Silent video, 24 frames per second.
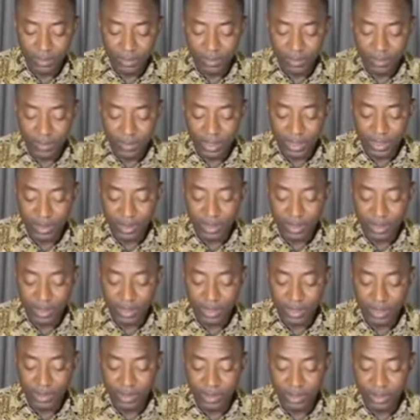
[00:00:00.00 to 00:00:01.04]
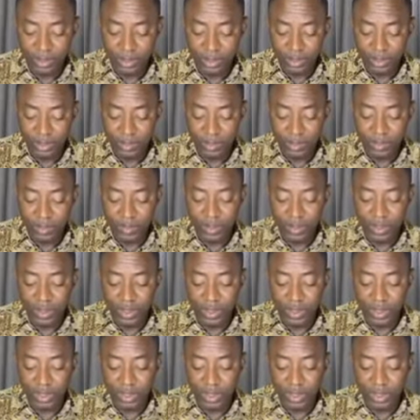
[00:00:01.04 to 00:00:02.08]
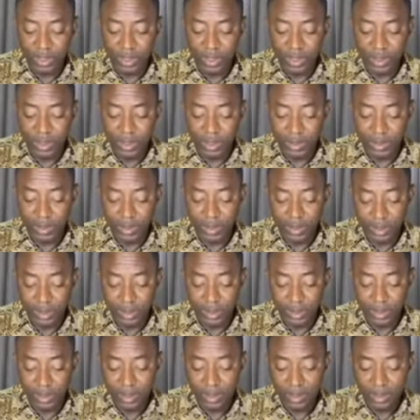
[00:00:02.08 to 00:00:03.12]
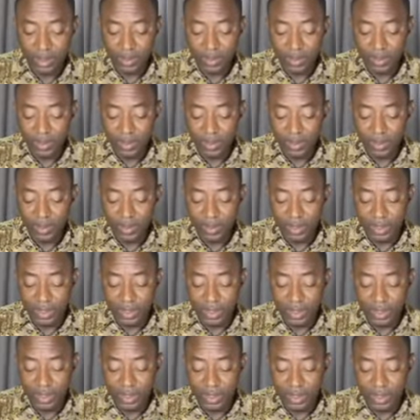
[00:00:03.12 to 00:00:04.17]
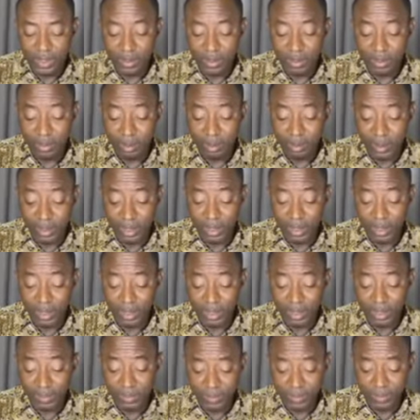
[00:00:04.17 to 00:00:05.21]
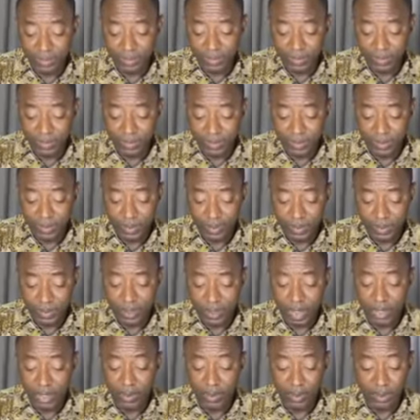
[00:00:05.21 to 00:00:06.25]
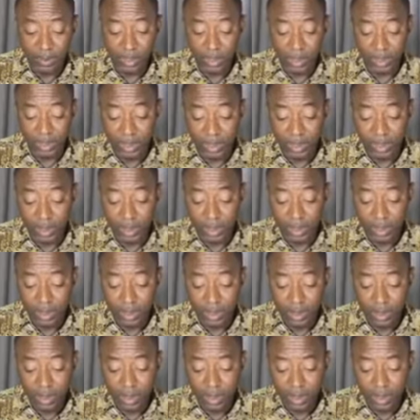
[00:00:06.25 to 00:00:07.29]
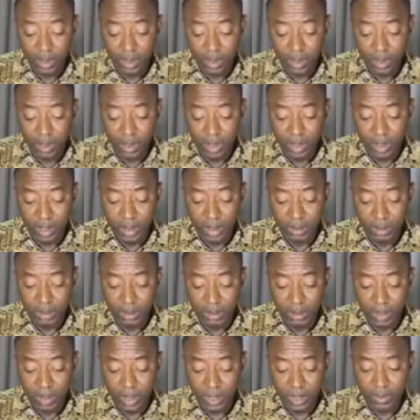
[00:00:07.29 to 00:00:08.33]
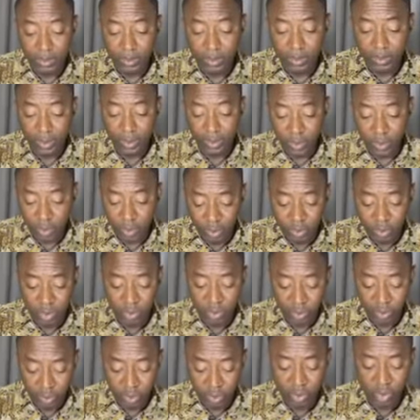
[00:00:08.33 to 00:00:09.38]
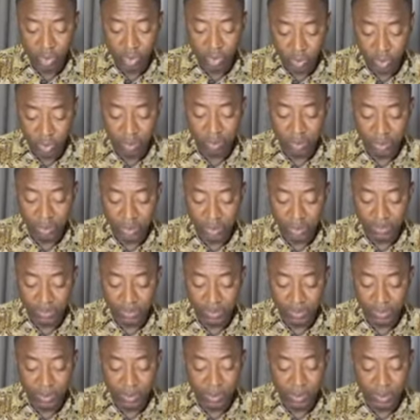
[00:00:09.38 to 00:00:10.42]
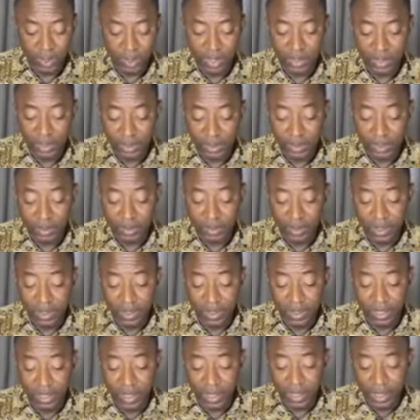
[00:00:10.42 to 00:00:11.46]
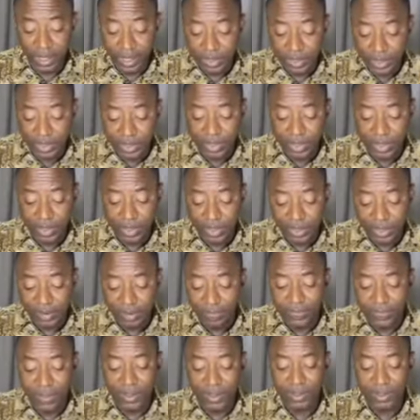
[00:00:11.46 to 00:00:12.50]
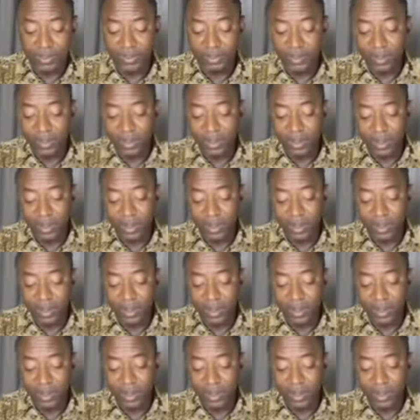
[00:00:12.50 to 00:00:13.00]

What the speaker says: If you send us any donations, we'll read it and then we can take a break. Thank you, guys. Thank you so much for tonight. It's been an engaging evening,